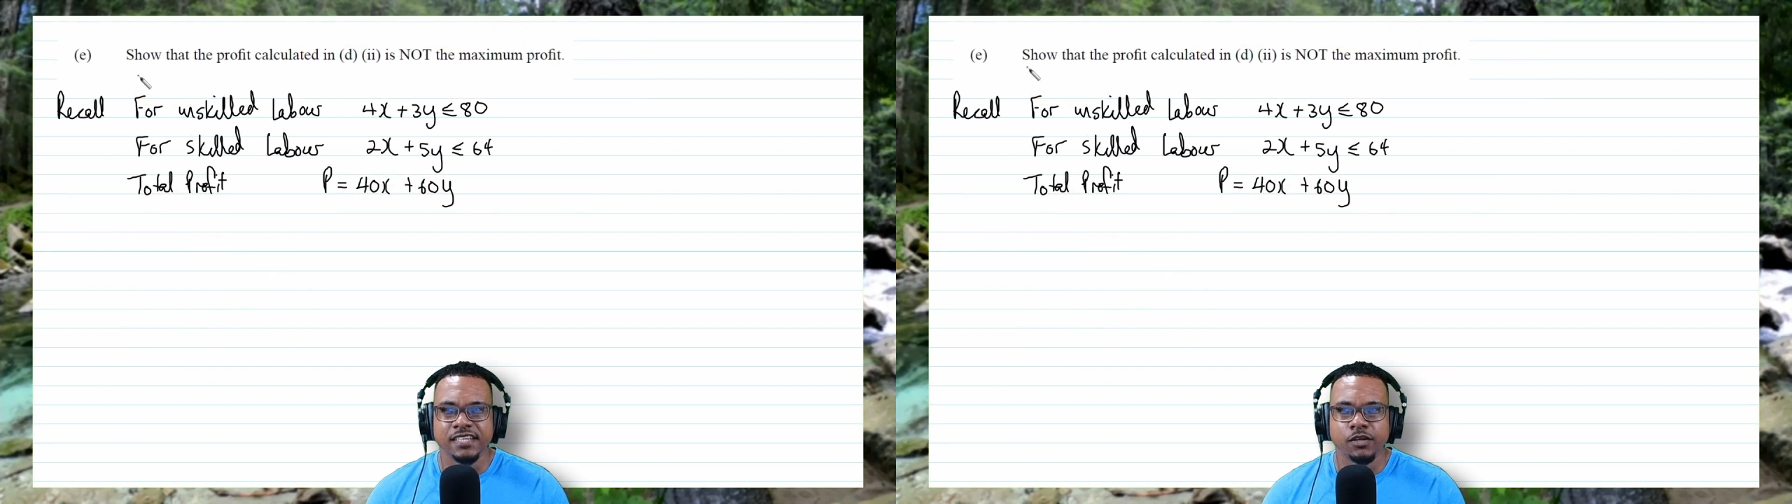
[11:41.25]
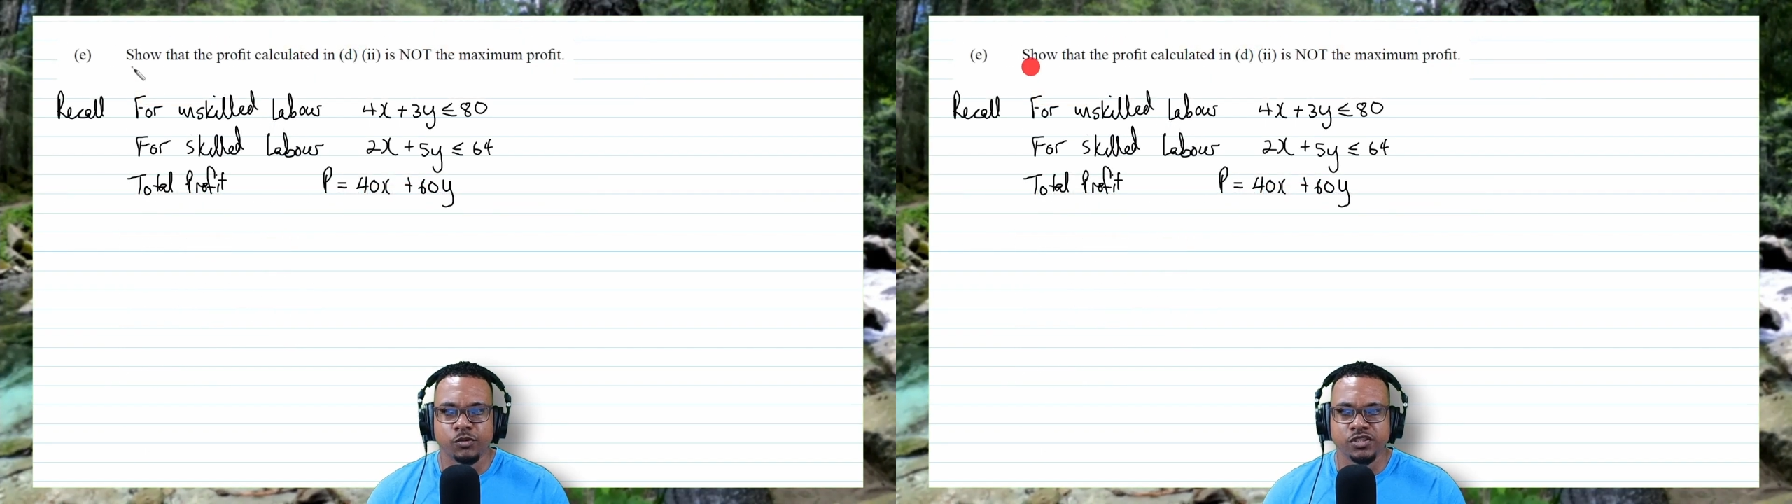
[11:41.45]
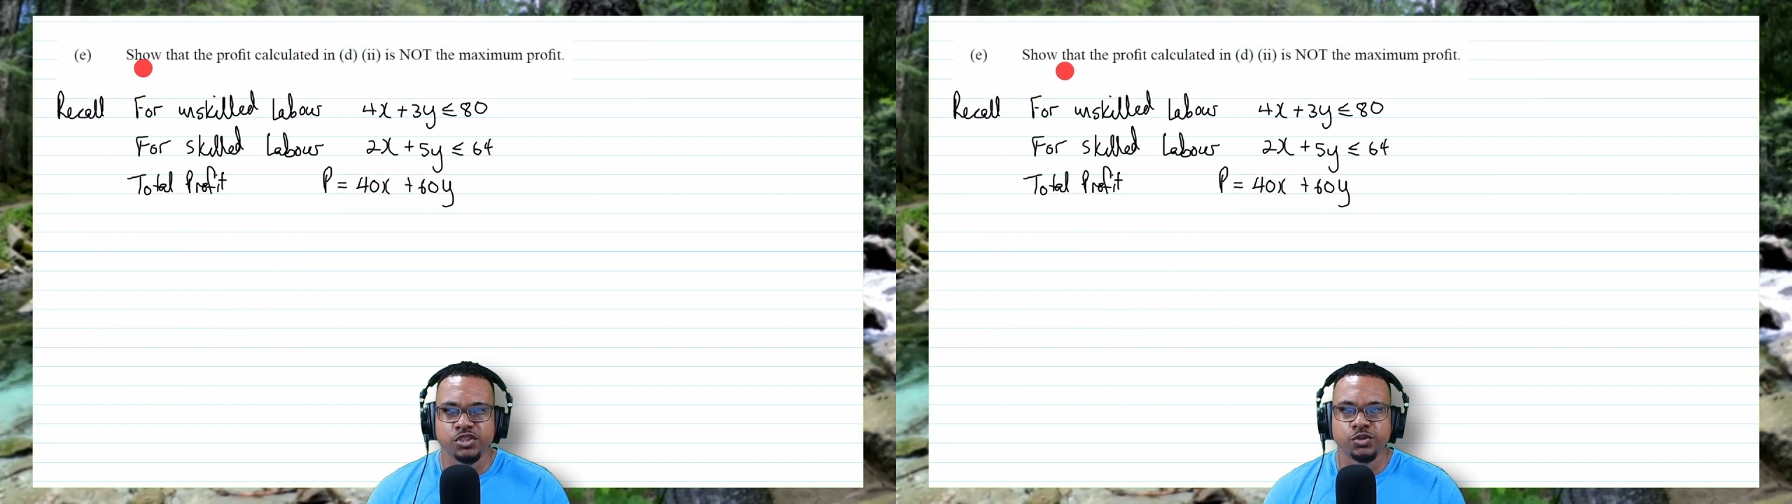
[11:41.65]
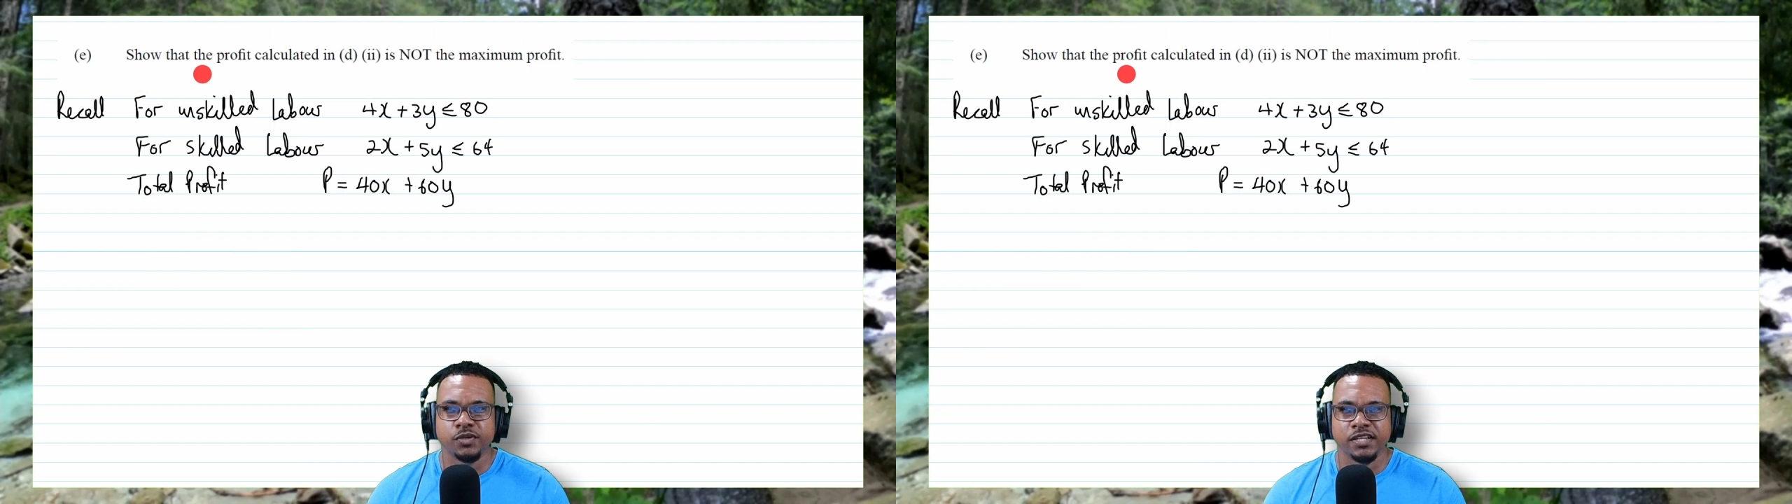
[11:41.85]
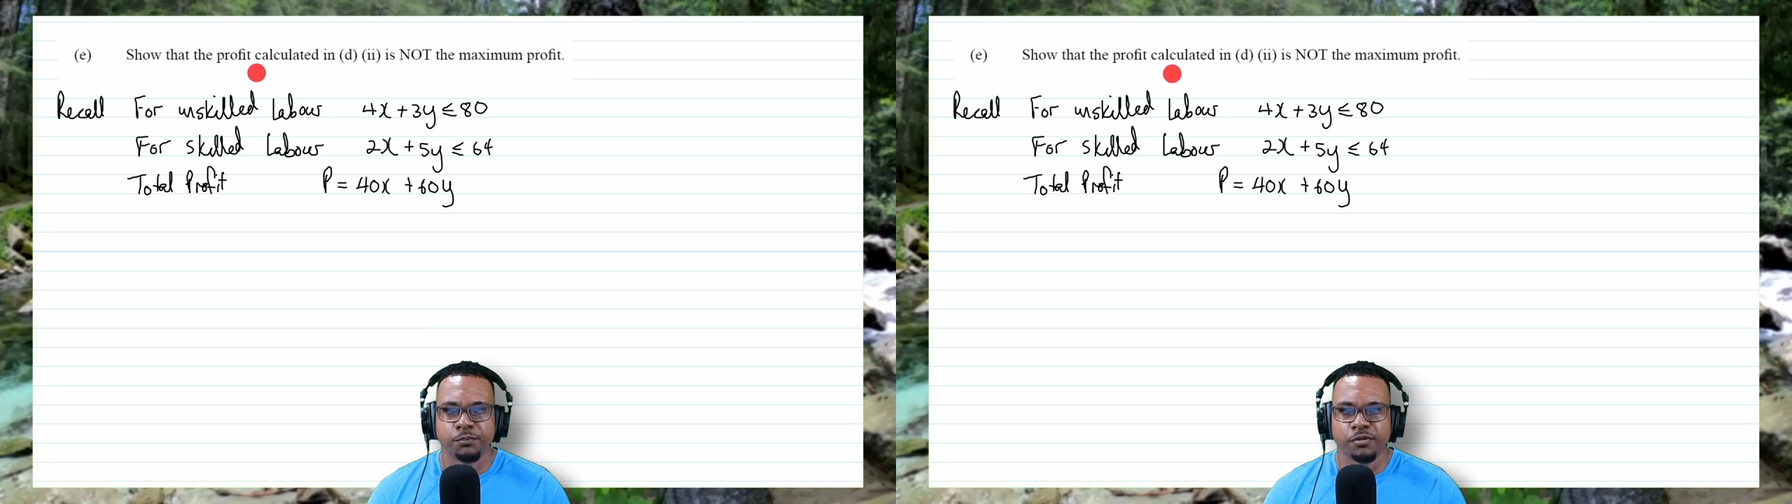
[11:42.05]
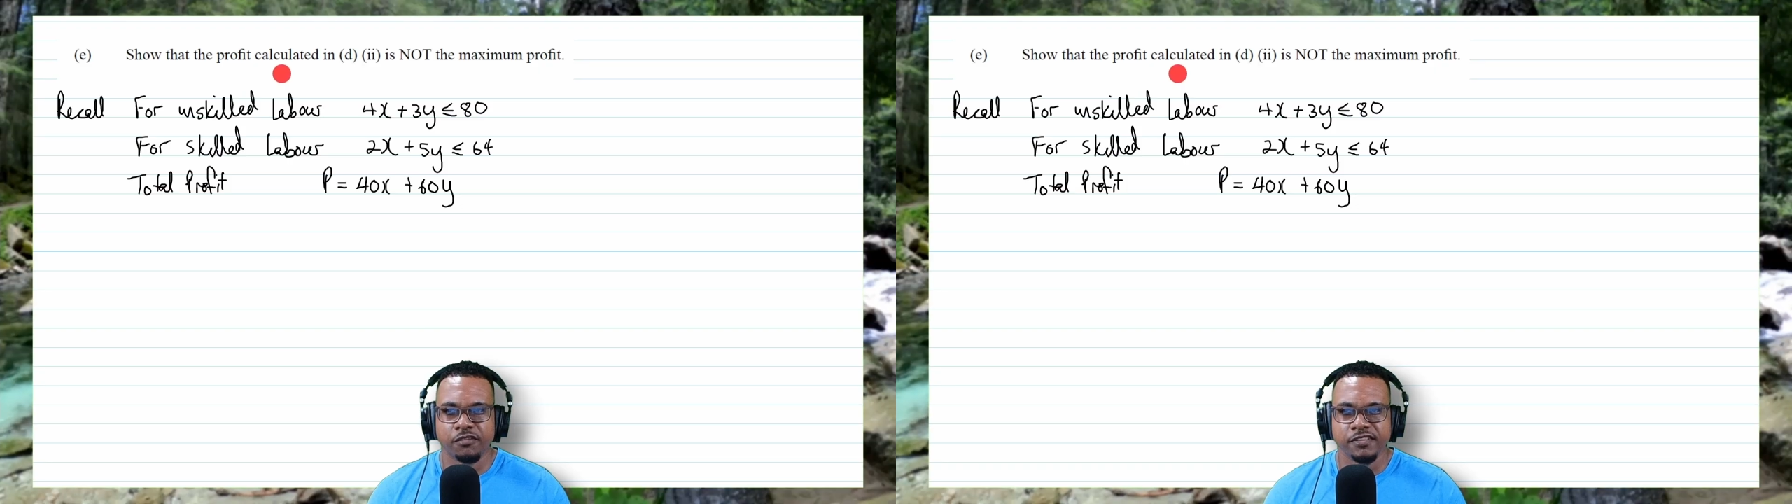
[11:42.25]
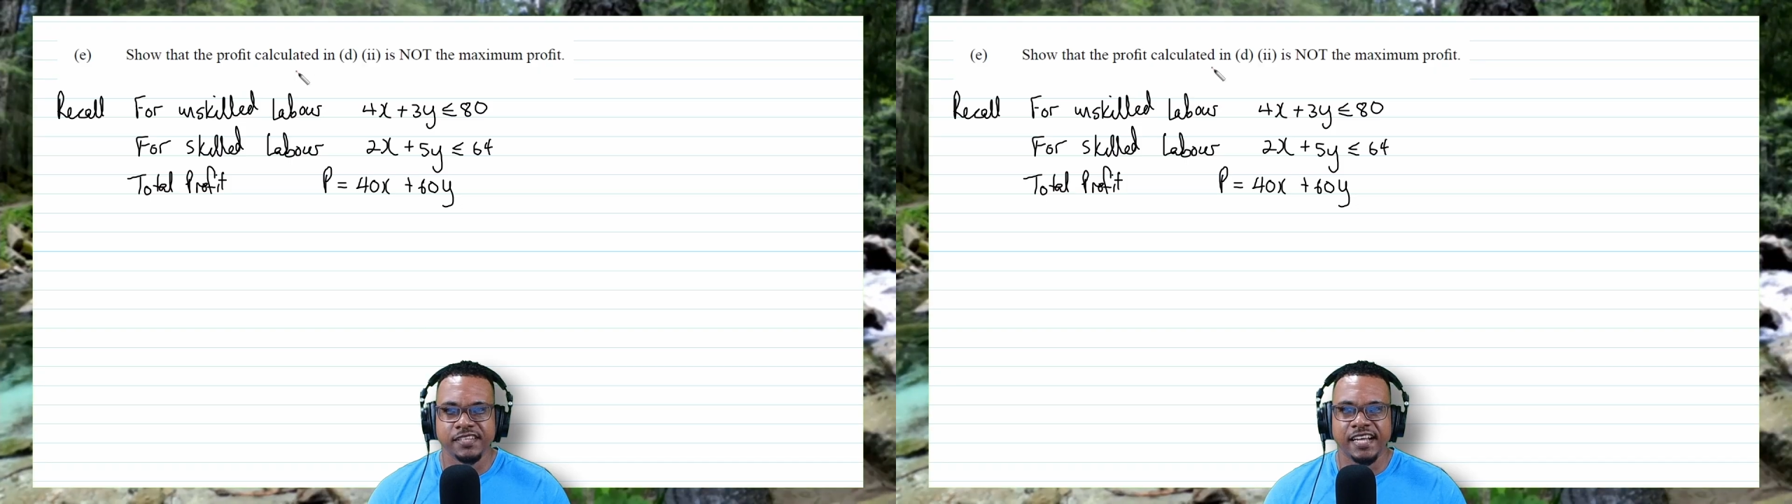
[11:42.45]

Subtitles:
they want to show that the profit